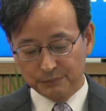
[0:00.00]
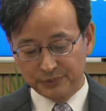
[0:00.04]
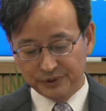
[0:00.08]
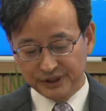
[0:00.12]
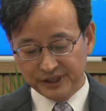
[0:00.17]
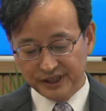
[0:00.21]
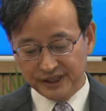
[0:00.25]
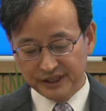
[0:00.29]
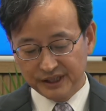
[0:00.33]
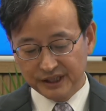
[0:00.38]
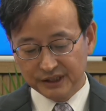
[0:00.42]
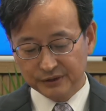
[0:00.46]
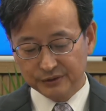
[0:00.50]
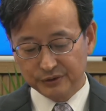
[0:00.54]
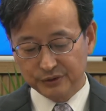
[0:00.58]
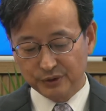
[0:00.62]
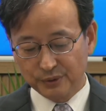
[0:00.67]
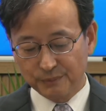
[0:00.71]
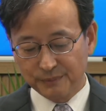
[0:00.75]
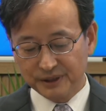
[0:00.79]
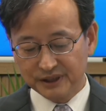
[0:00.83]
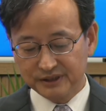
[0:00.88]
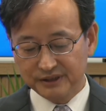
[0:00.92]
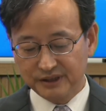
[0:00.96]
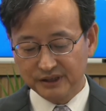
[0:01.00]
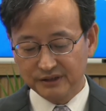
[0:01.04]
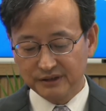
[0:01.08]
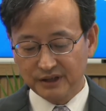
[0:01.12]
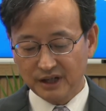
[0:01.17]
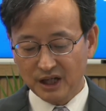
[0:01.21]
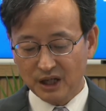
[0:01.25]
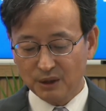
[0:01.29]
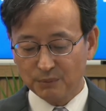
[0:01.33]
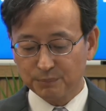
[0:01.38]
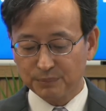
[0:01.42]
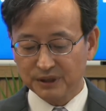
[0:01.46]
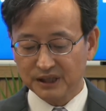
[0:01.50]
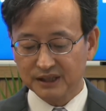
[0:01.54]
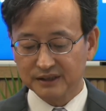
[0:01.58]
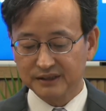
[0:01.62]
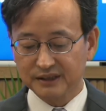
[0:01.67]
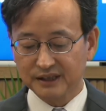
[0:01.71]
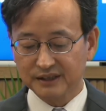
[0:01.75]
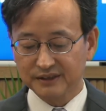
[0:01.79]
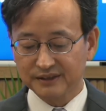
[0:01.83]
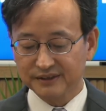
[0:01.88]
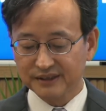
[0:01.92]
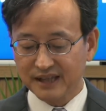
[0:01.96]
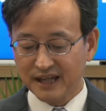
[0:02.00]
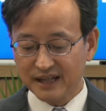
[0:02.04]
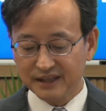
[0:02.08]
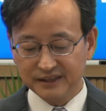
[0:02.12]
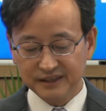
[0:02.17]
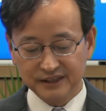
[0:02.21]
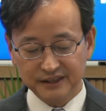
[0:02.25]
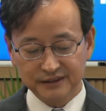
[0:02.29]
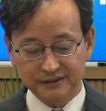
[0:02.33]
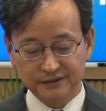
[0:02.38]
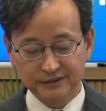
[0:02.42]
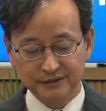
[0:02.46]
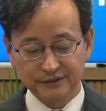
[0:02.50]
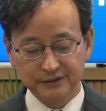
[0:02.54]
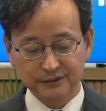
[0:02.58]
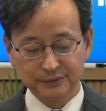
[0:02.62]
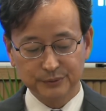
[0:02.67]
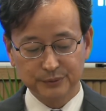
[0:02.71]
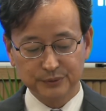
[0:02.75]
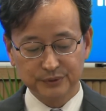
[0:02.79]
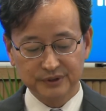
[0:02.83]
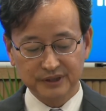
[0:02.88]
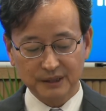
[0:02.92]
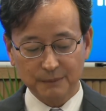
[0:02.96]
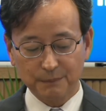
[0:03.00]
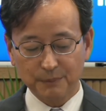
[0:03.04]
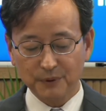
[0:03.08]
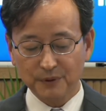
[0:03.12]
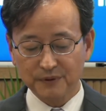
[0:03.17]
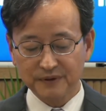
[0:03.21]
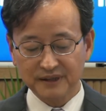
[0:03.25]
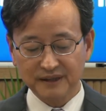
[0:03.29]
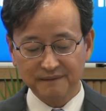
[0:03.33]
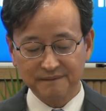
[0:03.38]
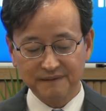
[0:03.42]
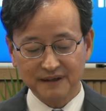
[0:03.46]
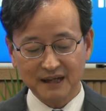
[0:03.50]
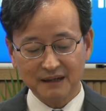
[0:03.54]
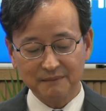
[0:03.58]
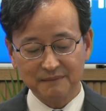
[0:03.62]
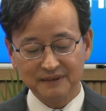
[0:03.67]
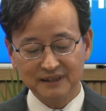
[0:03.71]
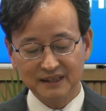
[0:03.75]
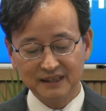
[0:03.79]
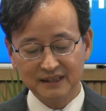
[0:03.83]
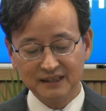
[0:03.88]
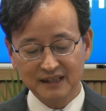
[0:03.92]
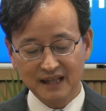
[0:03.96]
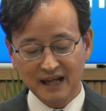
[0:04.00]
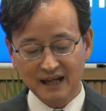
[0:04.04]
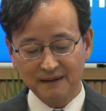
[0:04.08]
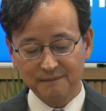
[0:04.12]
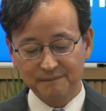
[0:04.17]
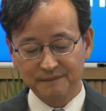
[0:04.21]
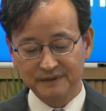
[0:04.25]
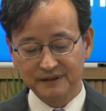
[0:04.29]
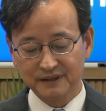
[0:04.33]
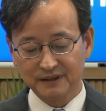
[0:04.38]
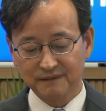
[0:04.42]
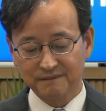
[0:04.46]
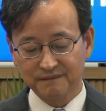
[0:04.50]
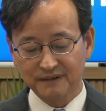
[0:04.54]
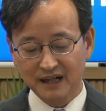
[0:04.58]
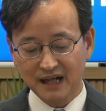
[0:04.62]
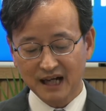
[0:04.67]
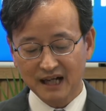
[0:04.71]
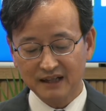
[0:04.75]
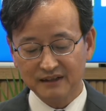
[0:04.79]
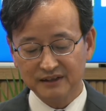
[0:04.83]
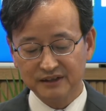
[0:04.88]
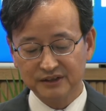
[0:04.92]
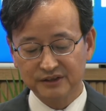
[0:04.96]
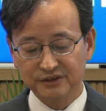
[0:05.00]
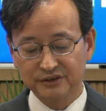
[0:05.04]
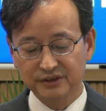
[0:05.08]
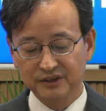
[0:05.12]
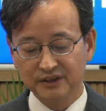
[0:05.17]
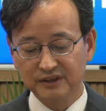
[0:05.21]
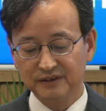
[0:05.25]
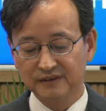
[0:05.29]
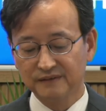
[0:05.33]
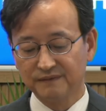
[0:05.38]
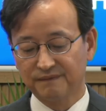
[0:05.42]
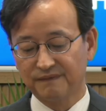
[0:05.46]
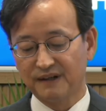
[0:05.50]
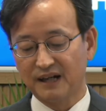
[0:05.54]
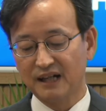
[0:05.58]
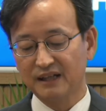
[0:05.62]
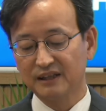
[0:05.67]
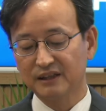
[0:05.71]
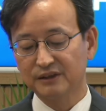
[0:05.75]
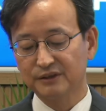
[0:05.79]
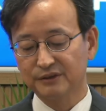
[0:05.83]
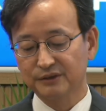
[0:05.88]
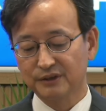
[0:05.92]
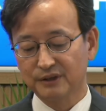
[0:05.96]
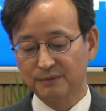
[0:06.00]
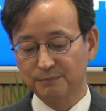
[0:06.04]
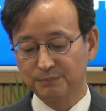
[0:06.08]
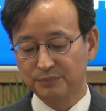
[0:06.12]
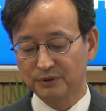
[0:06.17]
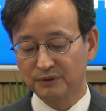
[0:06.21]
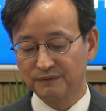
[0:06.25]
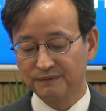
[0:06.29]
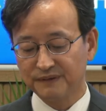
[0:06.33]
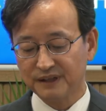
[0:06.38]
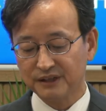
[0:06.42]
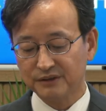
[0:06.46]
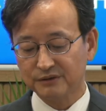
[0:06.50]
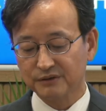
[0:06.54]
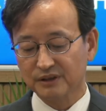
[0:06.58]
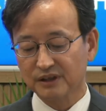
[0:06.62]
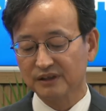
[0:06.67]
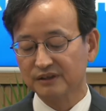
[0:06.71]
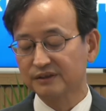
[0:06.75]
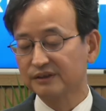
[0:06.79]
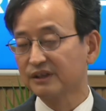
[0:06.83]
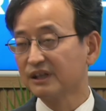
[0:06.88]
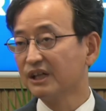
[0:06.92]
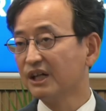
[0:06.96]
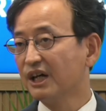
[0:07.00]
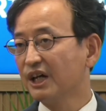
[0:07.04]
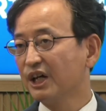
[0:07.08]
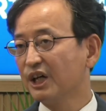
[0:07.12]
bringing domestic helpers and nannies who support the family lives of highly skilled financial professionals